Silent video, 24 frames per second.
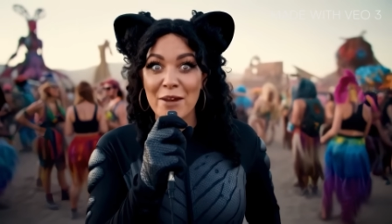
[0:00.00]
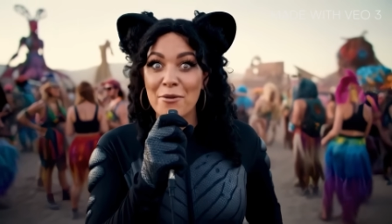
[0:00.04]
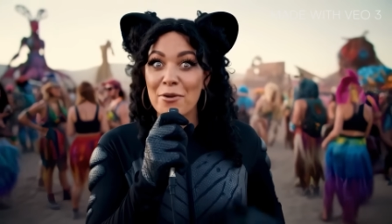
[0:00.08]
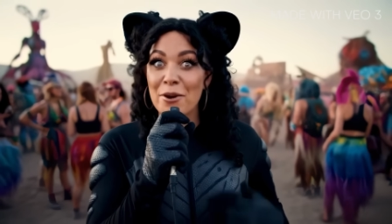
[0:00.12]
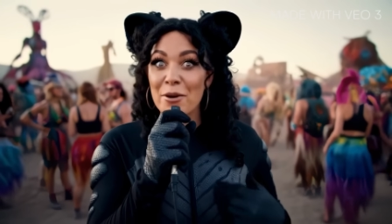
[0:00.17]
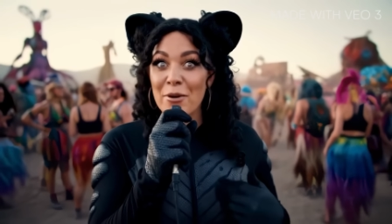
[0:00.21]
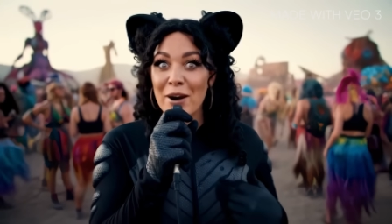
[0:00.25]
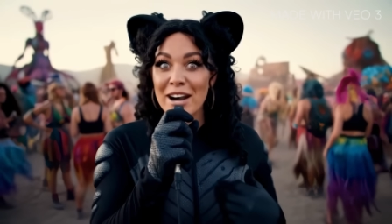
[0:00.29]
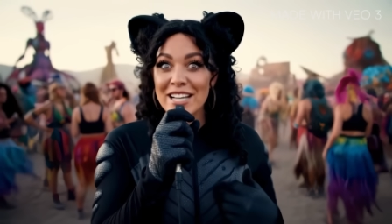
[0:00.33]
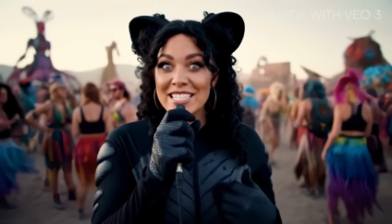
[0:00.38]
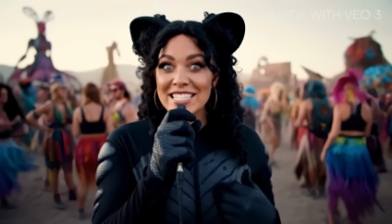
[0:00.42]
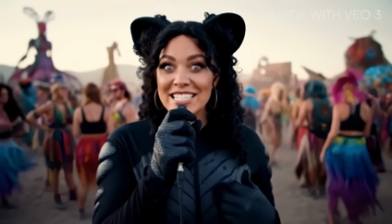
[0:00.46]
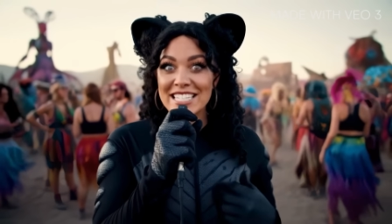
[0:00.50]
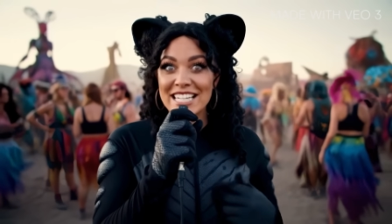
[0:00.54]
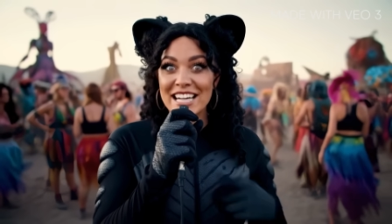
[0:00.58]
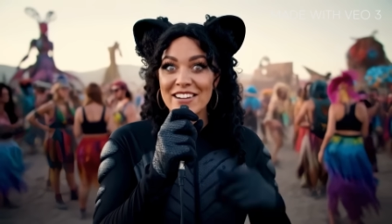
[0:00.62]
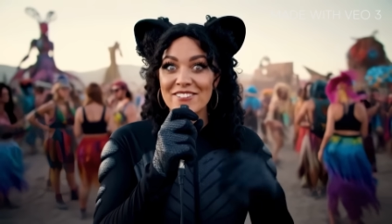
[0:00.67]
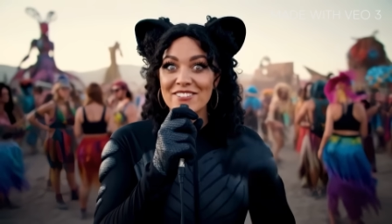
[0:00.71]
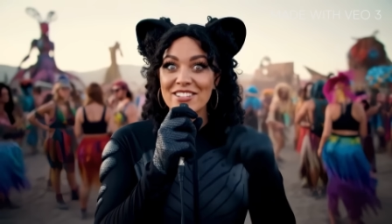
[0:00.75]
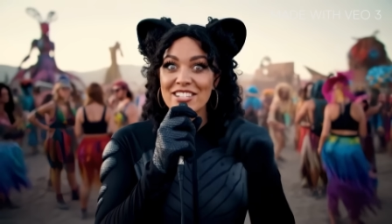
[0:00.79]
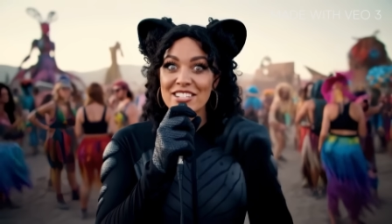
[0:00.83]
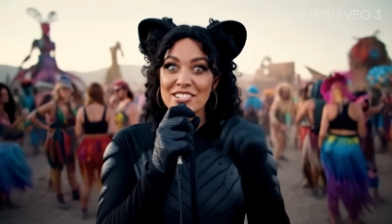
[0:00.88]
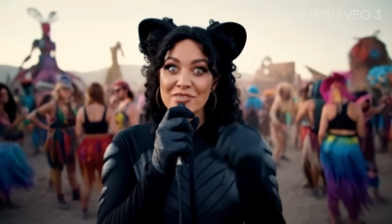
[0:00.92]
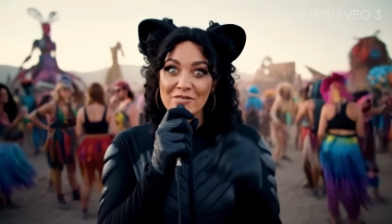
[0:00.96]
and we want to see
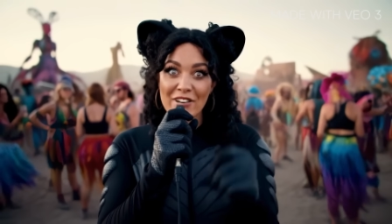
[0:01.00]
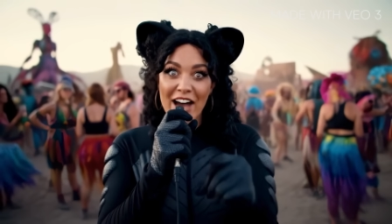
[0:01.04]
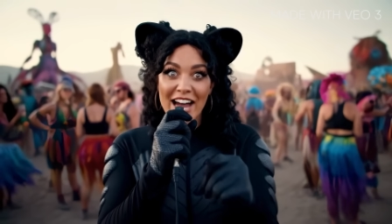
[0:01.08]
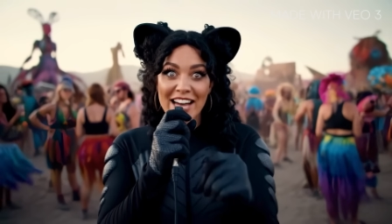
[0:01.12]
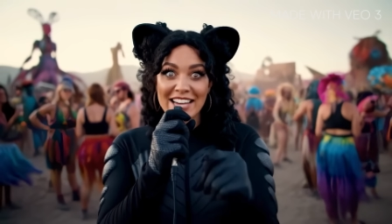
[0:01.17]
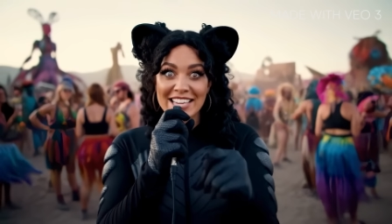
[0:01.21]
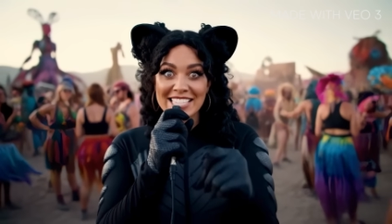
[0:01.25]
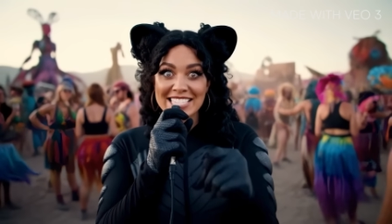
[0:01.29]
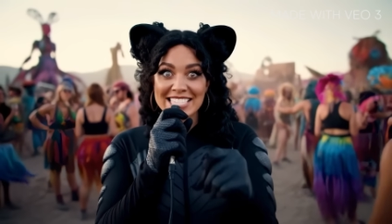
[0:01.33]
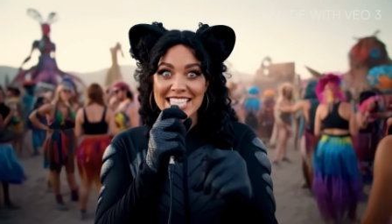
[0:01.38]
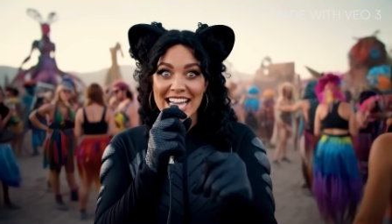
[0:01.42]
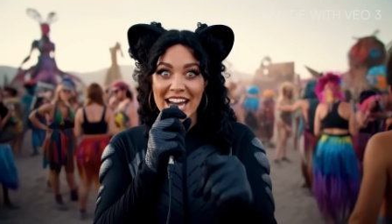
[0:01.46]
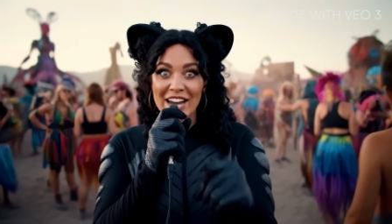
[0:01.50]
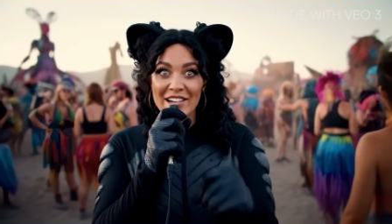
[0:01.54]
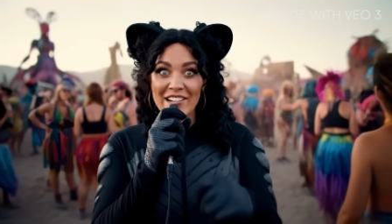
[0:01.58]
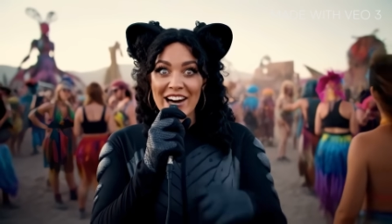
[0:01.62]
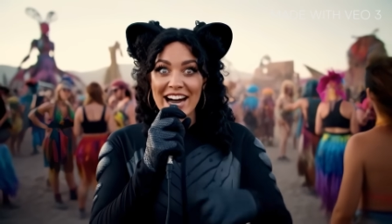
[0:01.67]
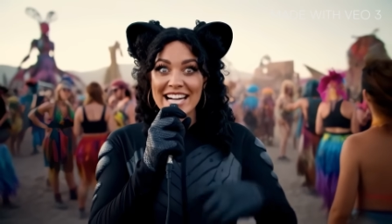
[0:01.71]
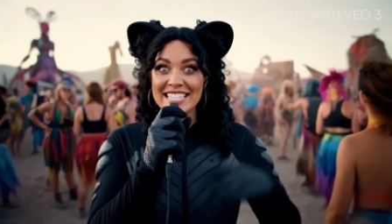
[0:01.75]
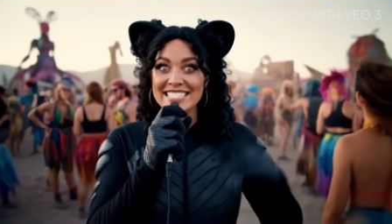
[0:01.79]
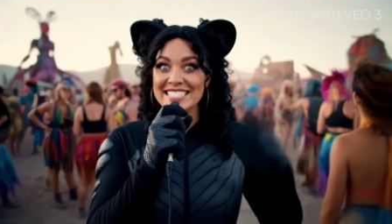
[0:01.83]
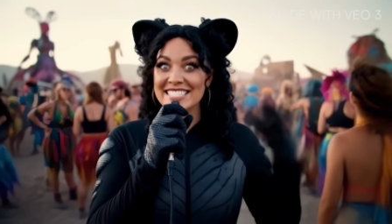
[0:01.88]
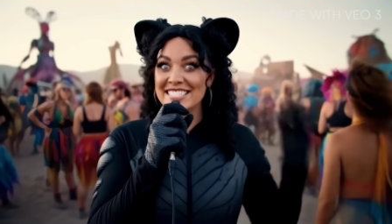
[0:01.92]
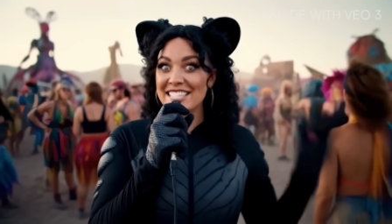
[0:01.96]
if these feckless sand
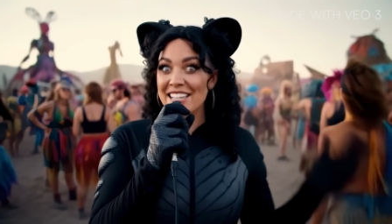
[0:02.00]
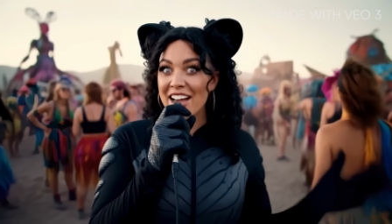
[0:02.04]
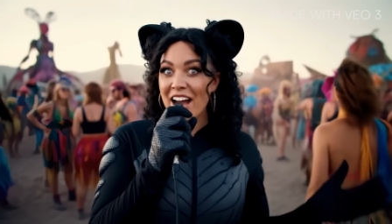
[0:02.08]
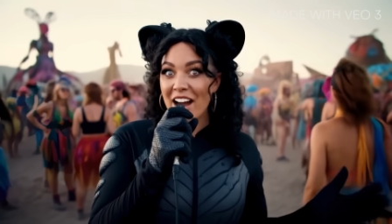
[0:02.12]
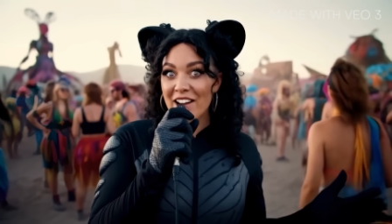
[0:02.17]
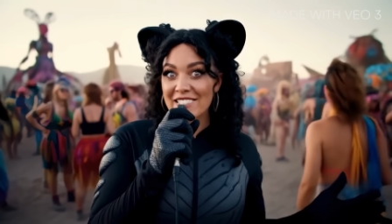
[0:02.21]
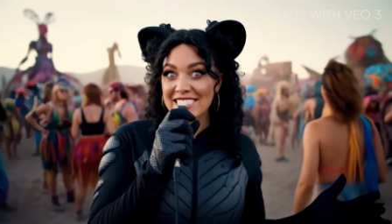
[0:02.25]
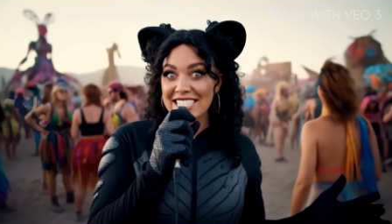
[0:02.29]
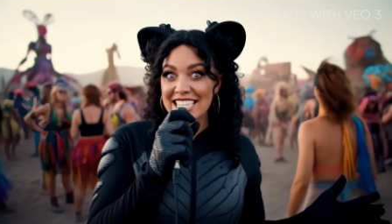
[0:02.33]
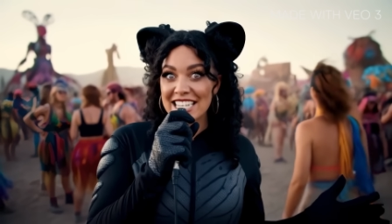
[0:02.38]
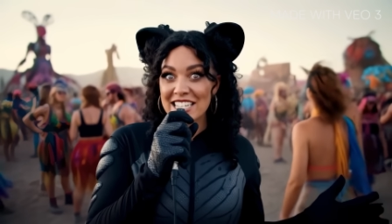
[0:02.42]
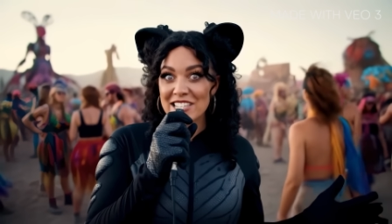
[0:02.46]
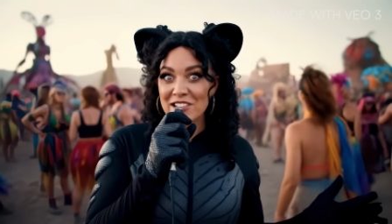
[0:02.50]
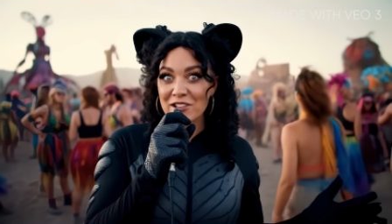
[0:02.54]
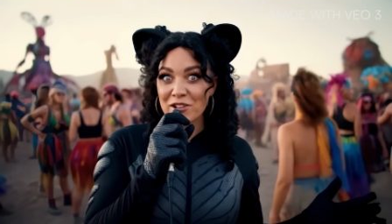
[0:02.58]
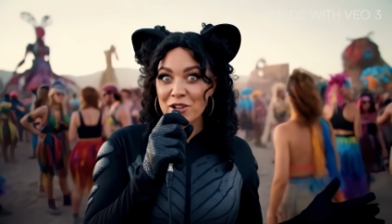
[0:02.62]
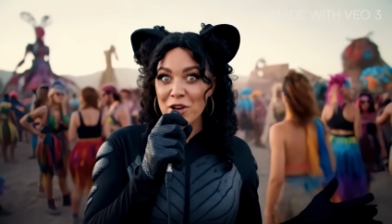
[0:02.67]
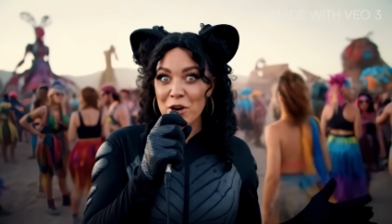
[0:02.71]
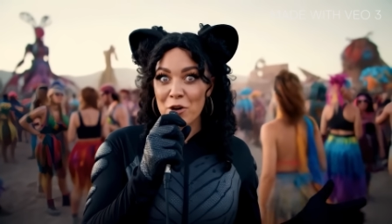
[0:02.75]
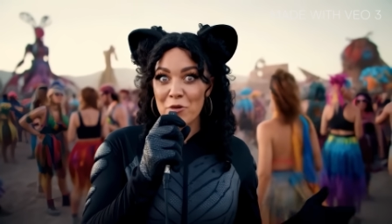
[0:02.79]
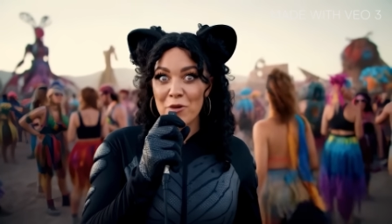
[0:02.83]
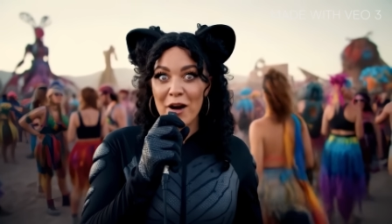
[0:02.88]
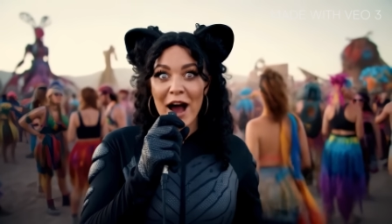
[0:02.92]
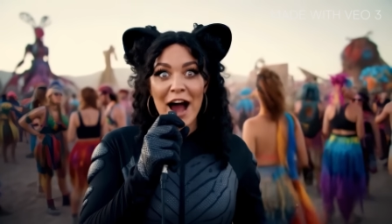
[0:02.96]
rats still have a sense of
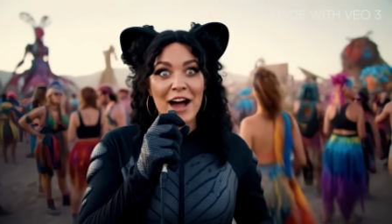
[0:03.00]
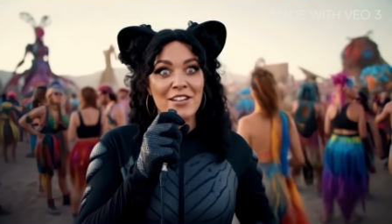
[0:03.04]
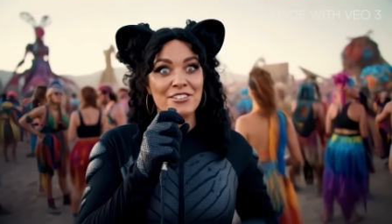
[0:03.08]
humor